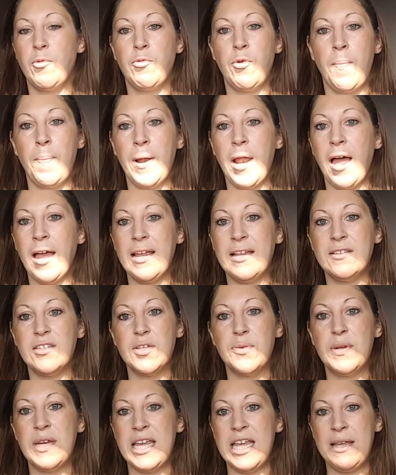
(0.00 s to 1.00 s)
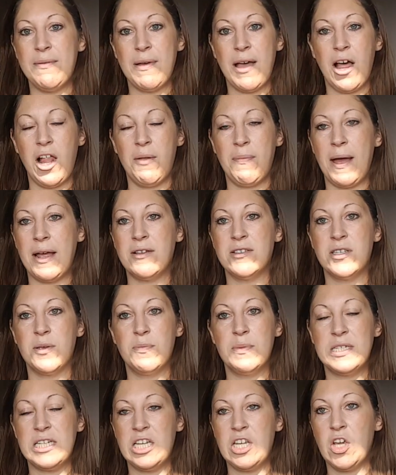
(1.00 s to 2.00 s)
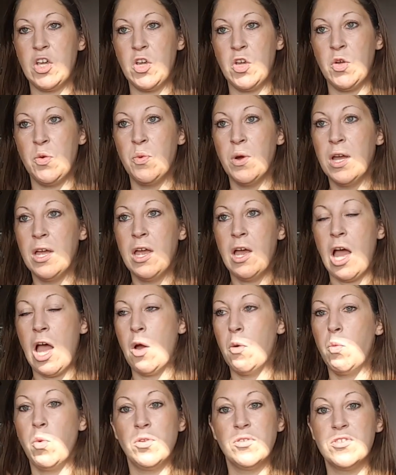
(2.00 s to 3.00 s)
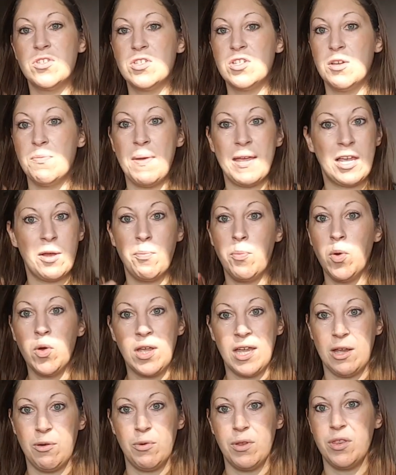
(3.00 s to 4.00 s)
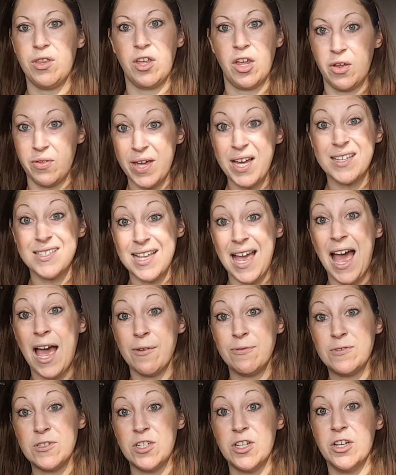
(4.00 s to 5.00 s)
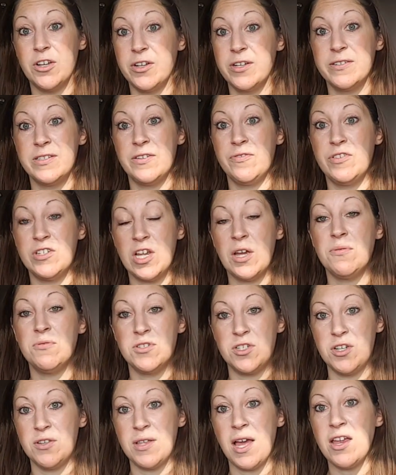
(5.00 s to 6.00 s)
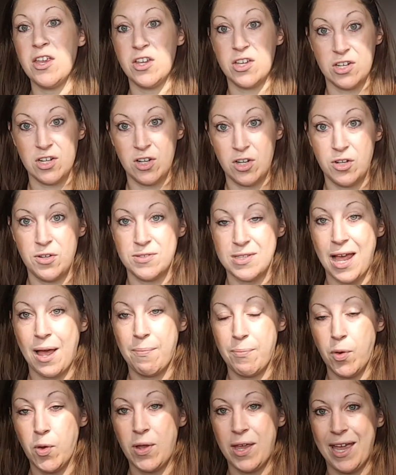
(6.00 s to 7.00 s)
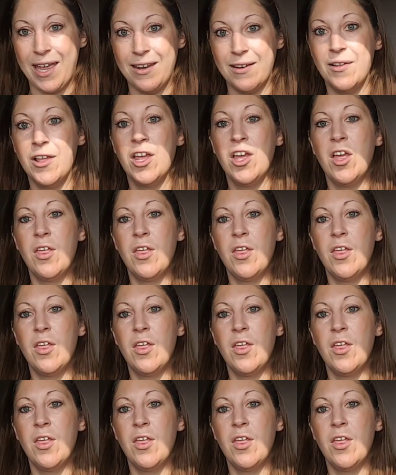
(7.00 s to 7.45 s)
Replying to an email about somebody who wants to make a booking with you, that's a have to, because if you don't do that, you're going to lose that booking.